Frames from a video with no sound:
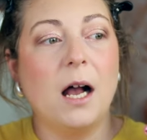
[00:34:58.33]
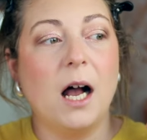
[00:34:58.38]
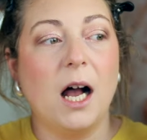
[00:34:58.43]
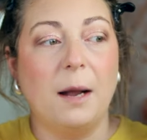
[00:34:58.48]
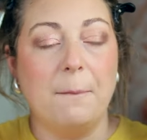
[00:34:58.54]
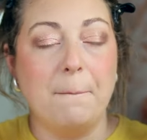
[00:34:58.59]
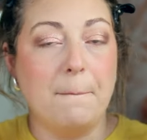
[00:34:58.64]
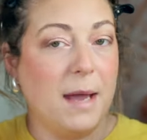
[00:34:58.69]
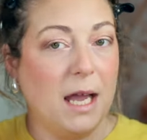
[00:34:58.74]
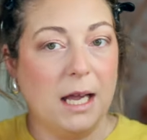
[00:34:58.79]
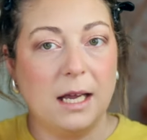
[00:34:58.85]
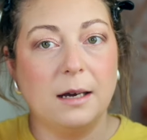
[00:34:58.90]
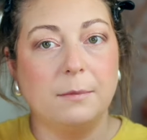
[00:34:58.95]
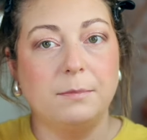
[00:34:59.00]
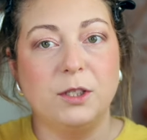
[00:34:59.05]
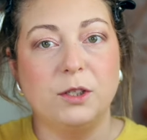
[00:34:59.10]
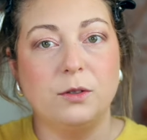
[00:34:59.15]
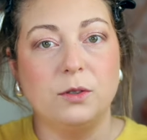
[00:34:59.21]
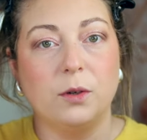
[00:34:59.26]
a
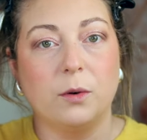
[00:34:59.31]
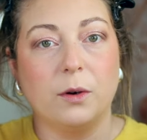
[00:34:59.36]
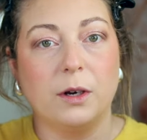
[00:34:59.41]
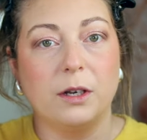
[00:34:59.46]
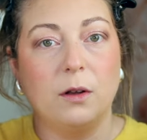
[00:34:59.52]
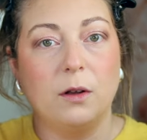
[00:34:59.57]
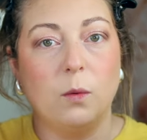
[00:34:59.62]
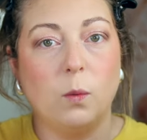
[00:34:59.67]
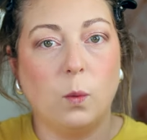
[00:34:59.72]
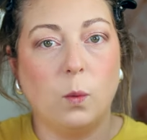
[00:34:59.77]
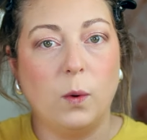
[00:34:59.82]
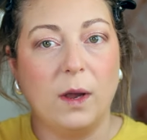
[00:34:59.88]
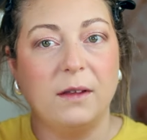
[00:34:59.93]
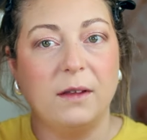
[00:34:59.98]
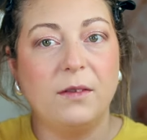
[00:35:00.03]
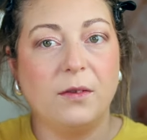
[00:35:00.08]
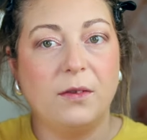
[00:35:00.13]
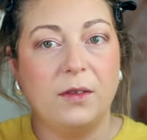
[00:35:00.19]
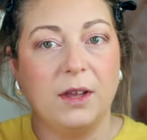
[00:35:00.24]
makeup tutorial
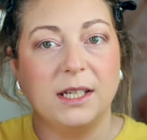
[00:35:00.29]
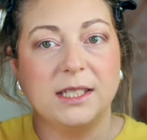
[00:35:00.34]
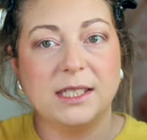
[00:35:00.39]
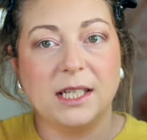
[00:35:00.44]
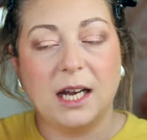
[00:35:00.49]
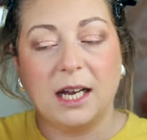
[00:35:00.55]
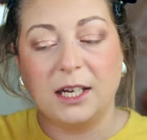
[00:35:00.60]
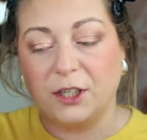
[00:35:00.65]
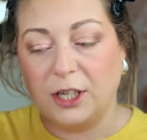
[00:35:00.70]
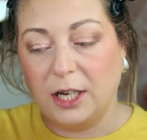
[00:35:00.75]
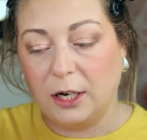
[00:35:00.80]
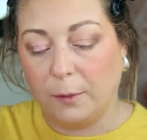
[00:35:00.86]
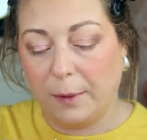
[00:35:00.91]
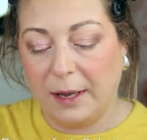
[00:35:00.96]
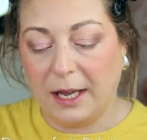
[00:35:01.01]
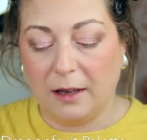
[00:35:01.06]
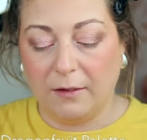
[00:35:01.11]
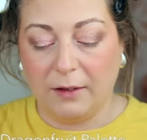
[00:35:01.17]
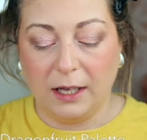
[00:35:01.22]
with this eyeshadow
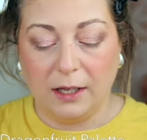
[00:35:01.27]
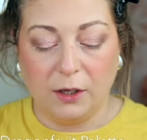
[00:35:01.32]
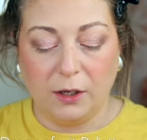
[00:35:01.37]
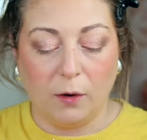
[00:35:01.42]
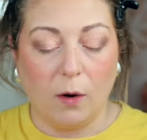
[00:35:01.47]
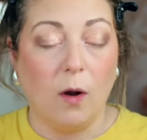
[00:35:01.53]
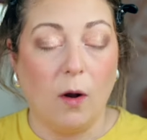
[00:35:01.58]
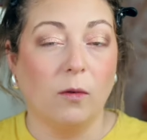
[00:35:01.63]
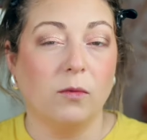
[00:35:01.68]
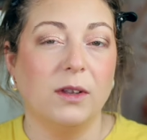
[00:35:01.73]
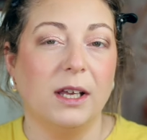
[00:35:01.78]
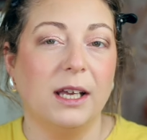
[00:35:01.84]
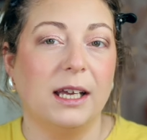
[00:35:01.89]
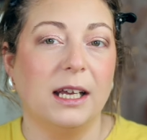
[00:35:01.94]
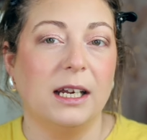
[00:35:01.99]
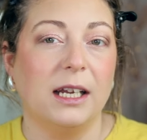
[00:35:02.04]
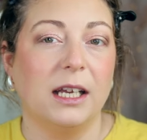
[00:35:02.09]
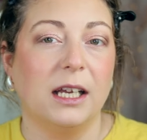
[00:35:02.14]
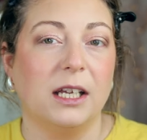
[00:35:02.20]
palette, you're only
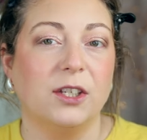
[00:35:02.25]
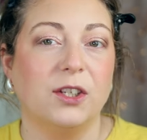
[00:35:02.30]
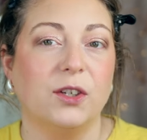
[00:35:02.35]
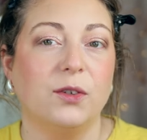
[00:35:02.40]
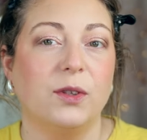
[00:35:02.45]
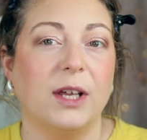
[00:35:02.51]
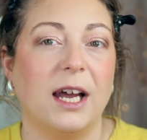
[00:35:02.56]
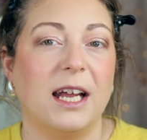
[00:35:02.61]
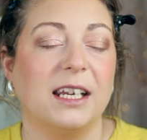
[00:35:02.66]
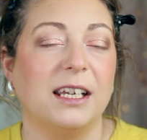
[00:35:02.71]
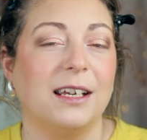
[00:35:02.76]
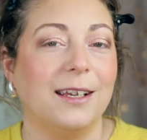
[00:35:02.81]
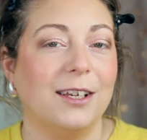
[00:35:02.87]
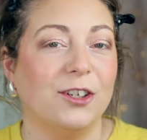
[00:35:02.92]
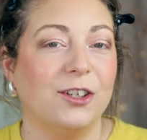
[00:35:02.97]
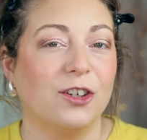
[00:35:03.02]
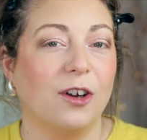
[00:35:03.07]
getting into that niche